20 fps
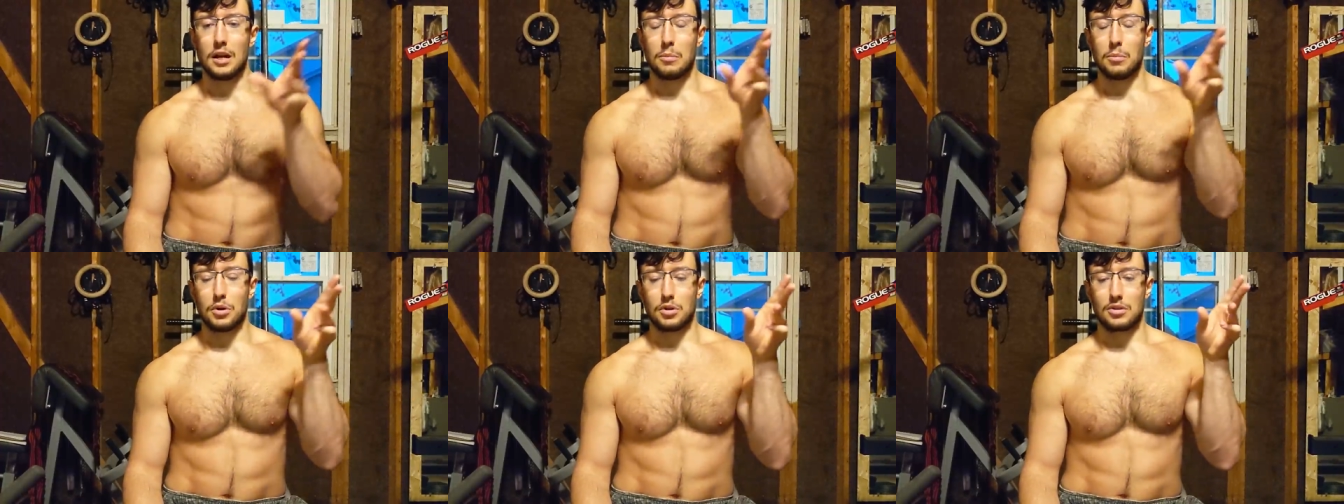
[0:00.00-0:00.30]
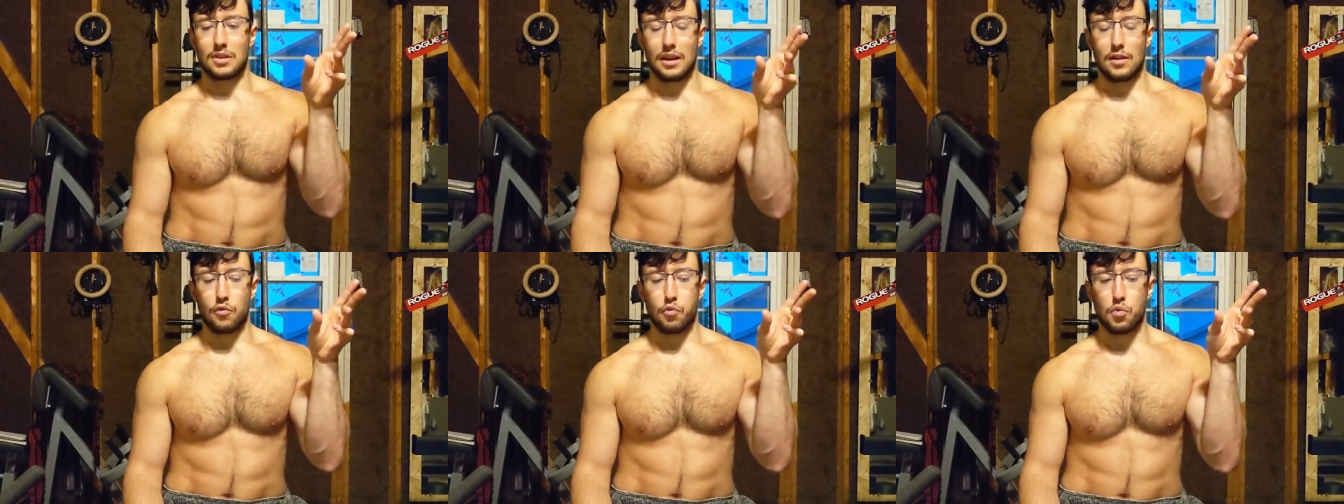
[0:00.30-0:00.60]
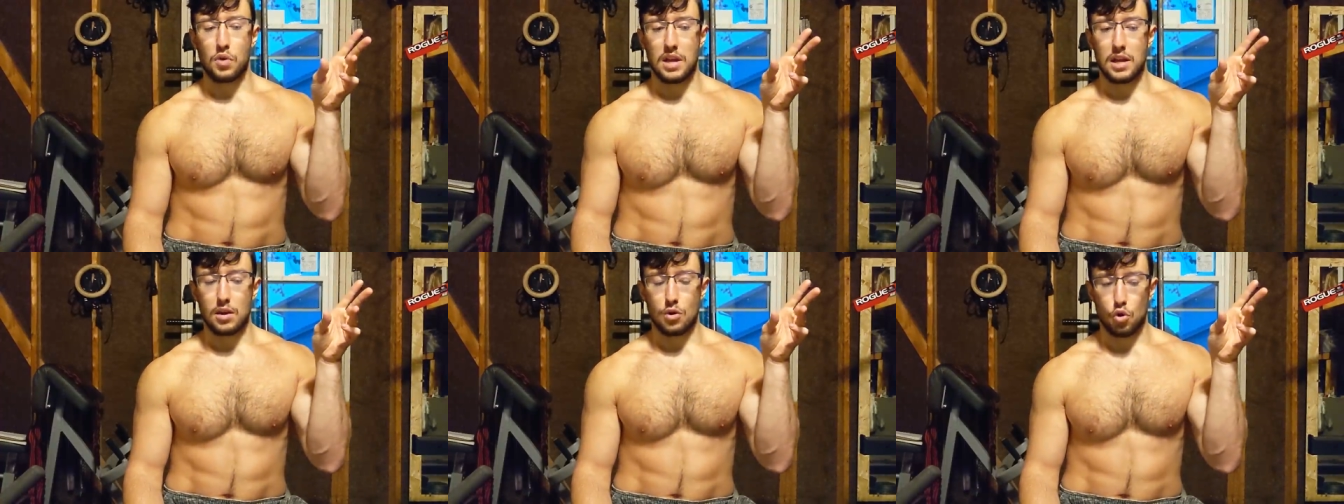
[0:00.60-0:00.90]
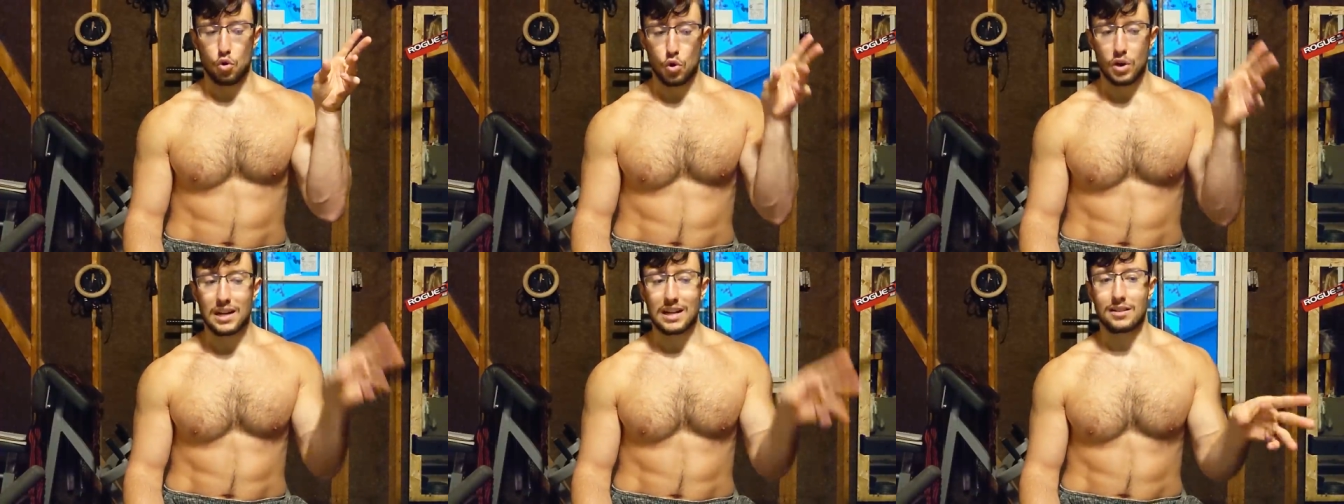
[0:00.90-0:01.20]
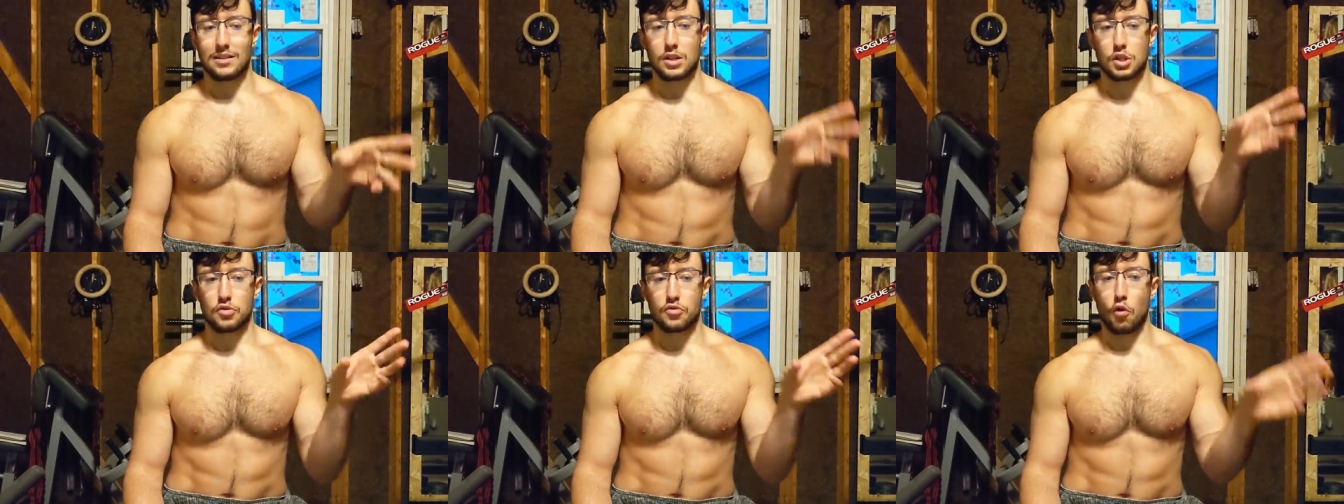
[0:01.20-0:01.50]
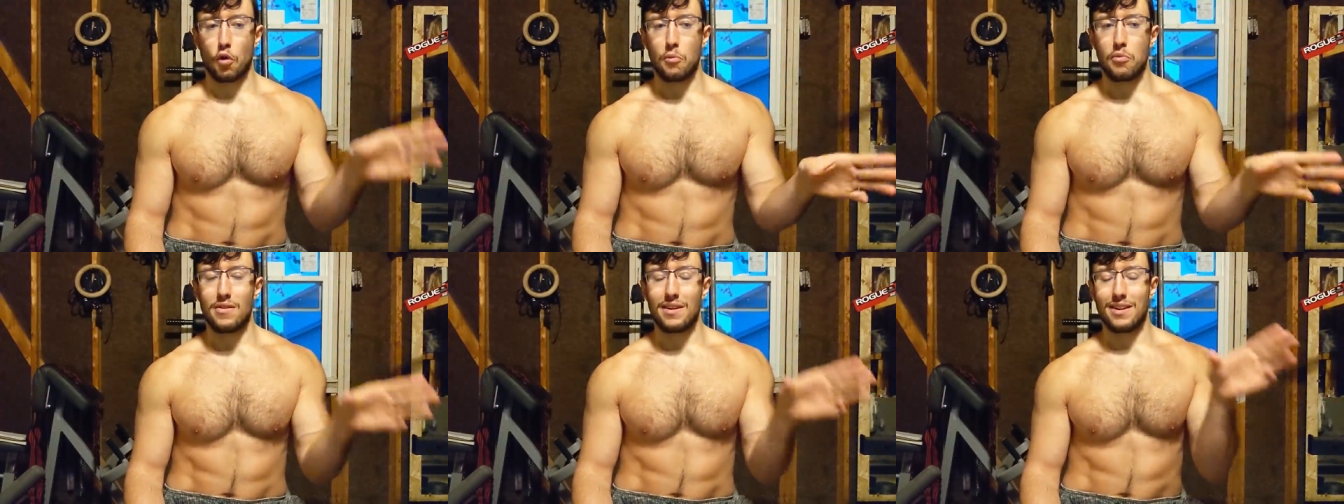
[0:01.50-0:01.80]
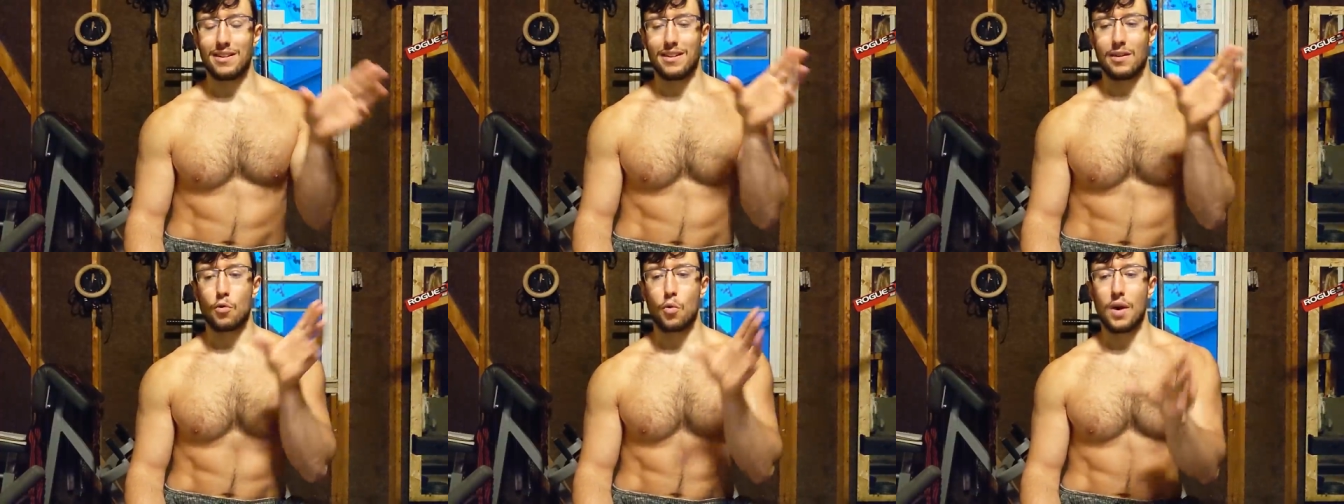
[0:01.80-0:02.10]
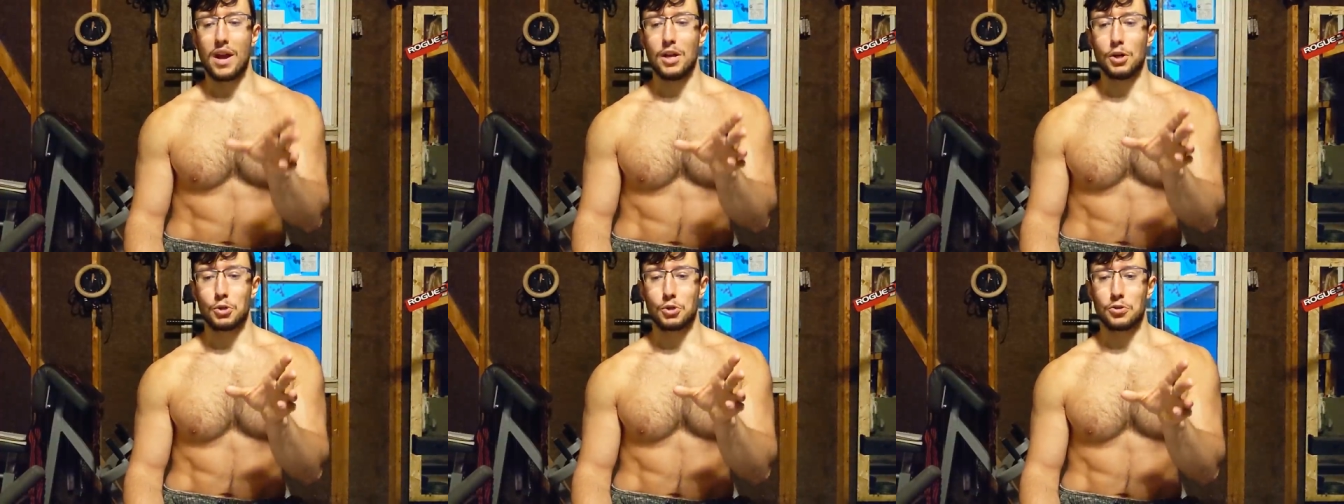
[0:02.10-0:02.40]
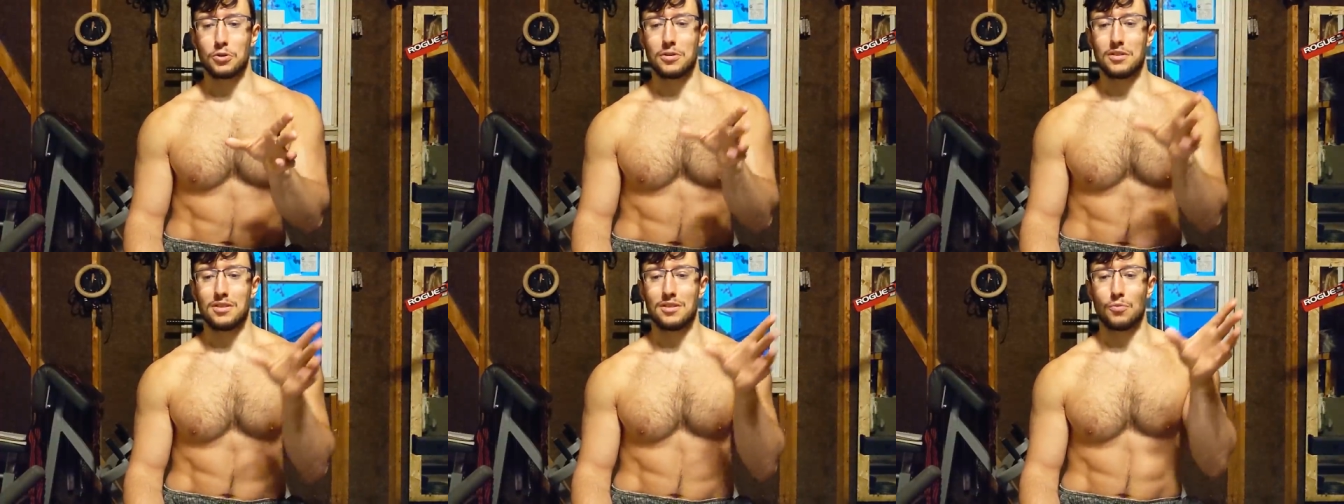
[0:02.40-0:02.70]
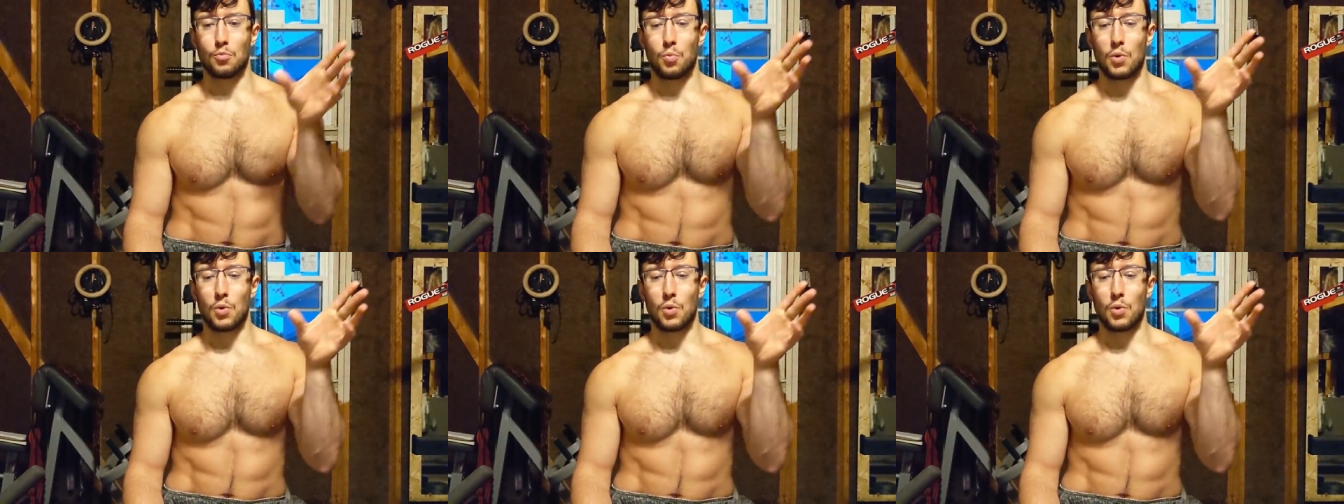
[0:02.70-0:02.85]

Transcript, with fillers: But if we look at this formula and equation,